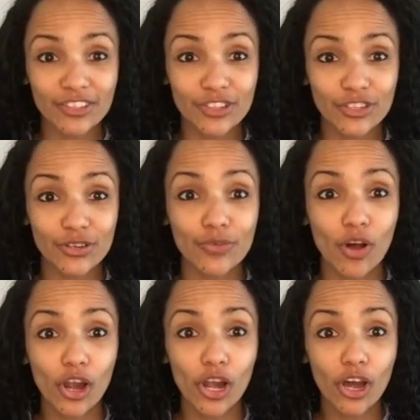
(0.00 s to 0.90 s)
to do,
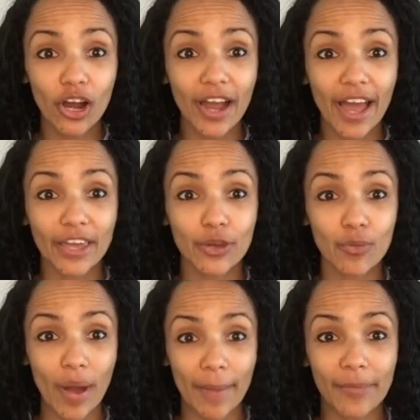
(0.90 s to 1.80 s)
look at
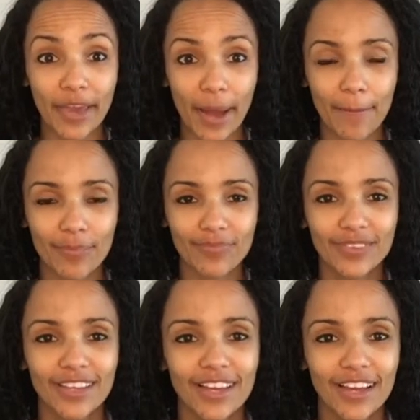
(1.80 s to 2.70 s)
your webcam.
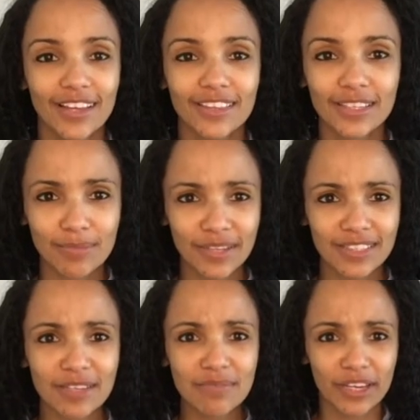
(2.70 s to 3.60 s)
This
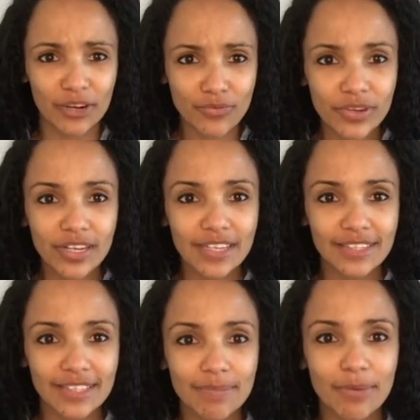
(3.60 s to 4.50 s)
might seem like a really
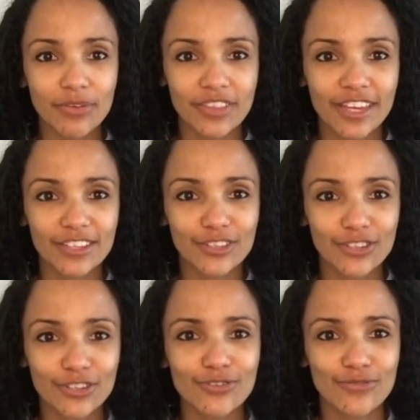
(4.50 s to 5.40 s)
simple thing
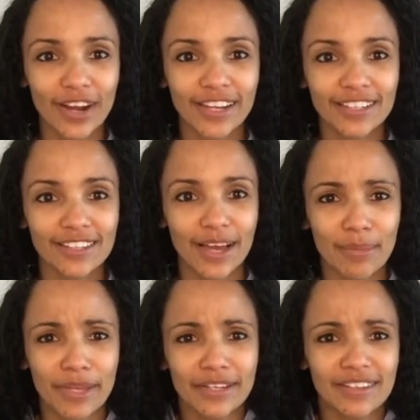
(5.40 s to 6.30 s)
to do, right?
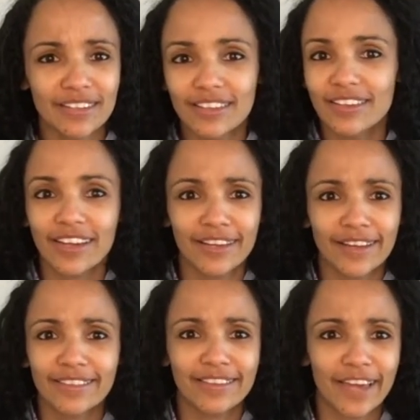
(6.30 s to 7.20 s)
I mean, looking
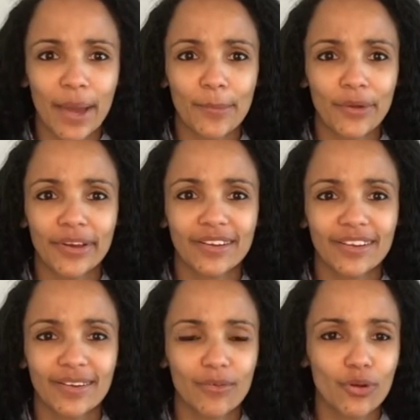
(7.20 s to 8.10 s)
at the camera,
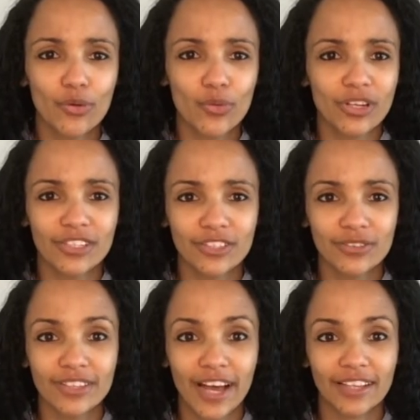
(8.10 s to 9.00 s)
who wouldn't
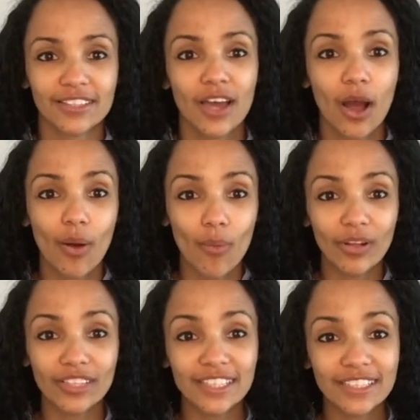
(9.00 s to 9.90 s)
do that?
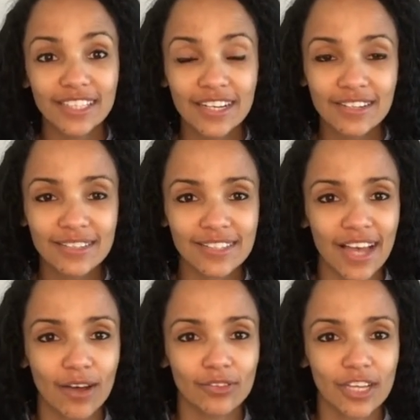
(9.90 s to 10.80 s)
Well, it turns
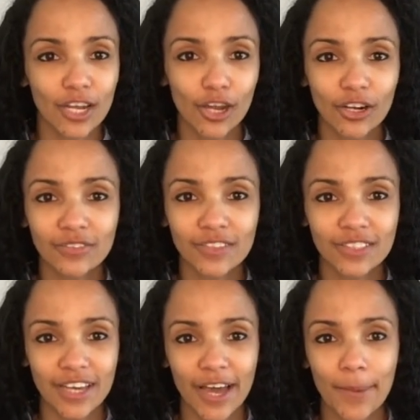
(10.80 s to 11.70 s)
out a lot of the
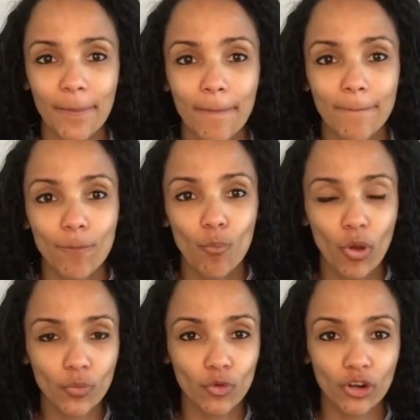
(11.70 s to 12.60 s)
time
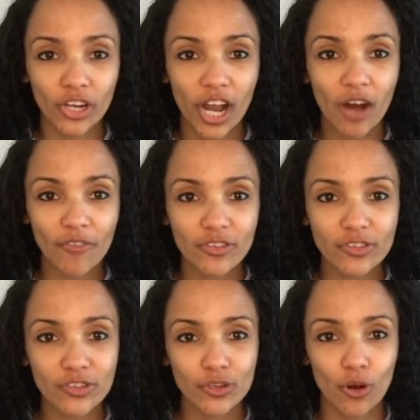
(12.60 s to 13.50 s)
when we're on a
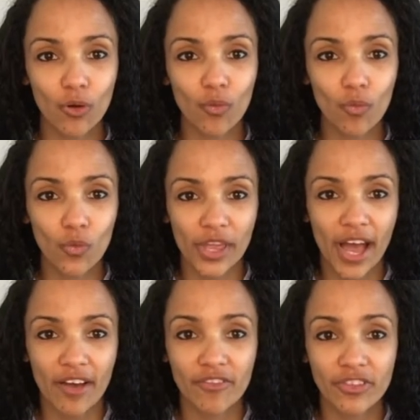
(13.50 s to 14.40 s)
conference call, we
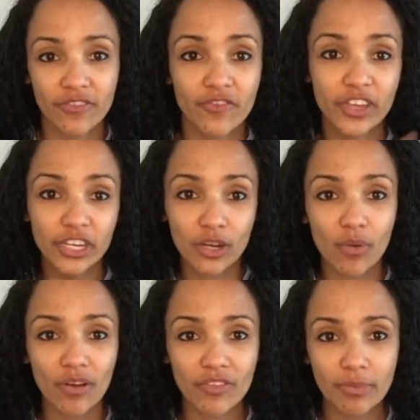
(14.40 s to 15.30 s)
have the
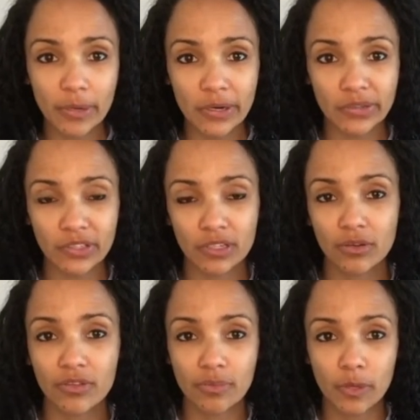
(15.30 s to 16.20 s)
video of the
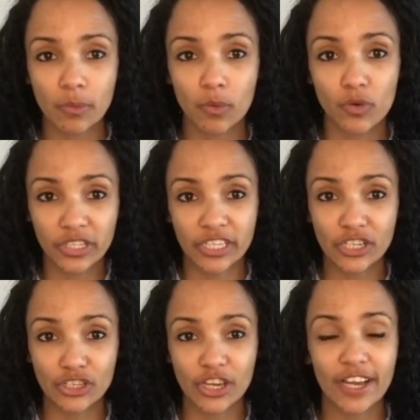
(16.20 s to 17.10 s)
person or the people we're
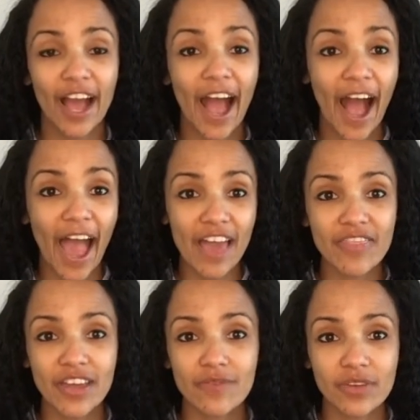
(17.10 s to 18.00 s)
teaching, and then we